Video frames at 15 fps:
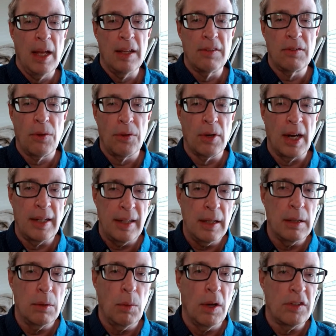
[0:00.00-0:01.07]
And so their
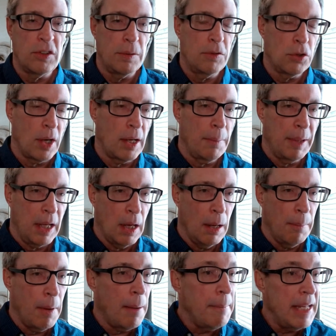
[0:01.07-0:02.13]
idea was to try to
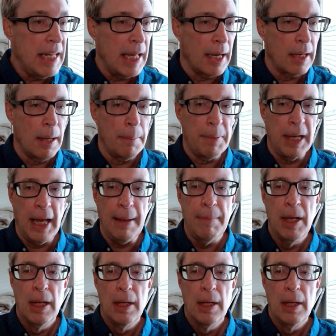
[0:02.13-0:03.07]
become a media company.